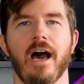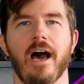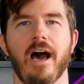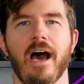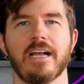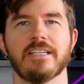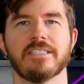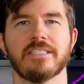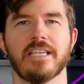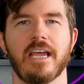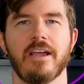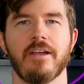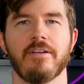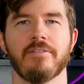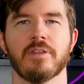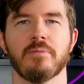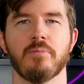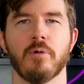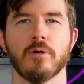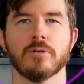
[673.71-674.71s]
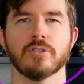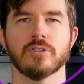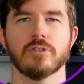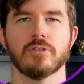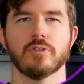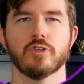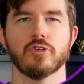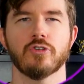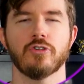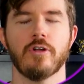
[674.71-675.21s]
I saved the
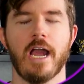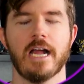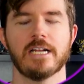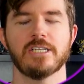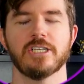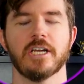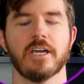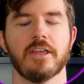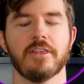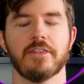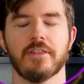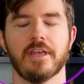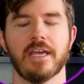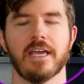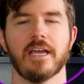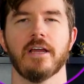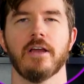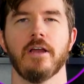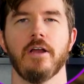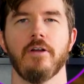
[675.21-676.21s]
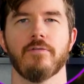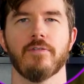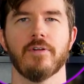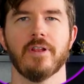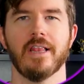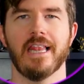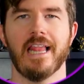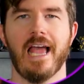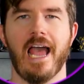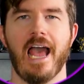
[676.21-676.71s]
most tragic thing for
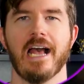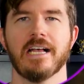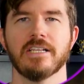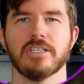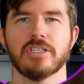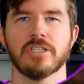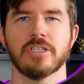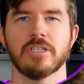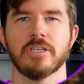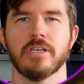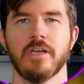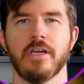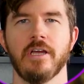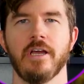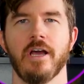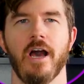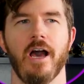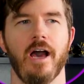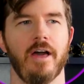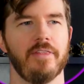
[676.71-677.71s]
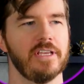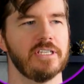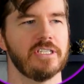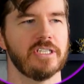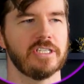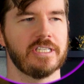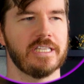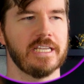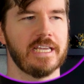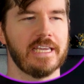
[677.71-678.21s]
last. This
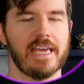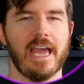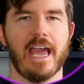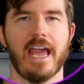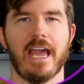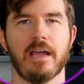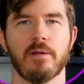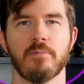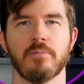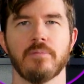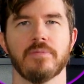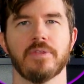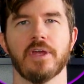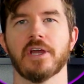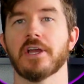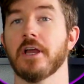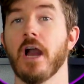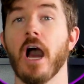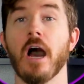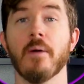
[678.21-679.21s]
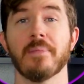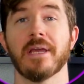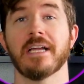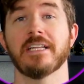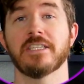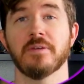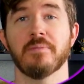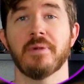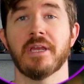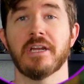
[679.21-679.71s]
is the game that got me
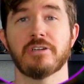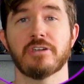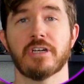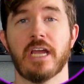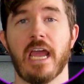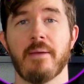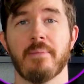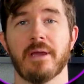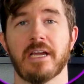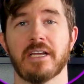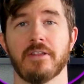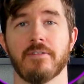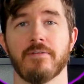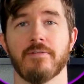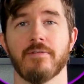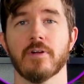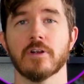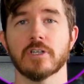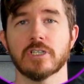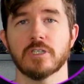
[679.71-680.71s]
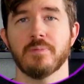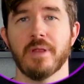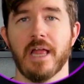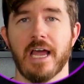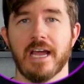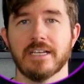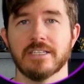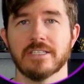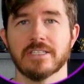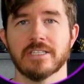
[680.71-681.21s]
into miniature gaming in the first
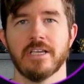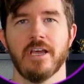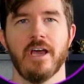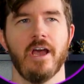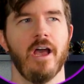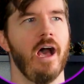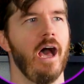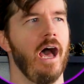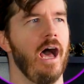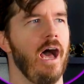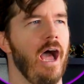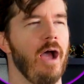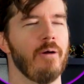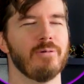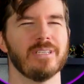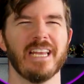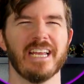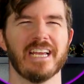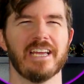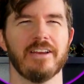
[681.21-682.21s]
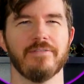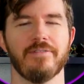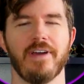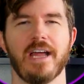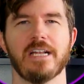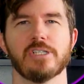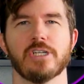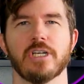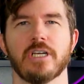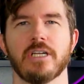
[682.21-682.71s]
place. I was at a
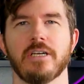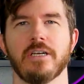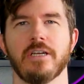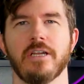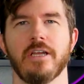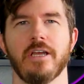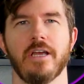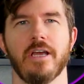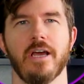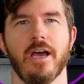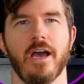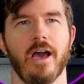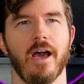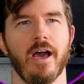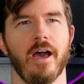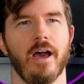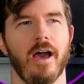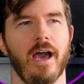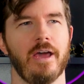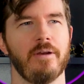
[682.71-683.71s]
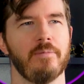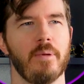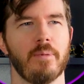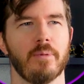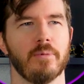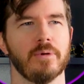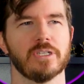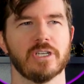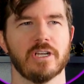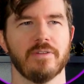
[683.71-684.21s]
convention. I don't
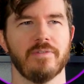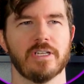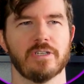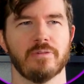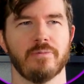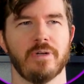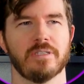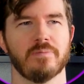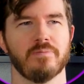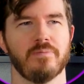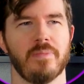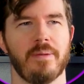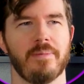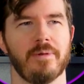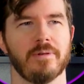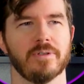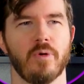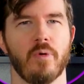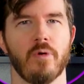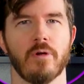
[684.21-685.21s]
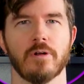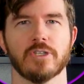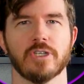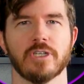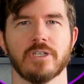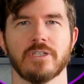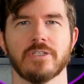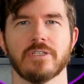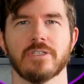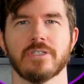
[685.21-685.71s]
remember which convention it was. Maybe it was
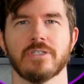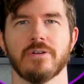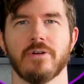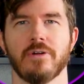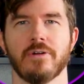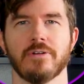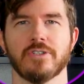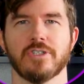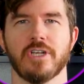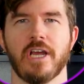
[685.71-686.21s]
Origins or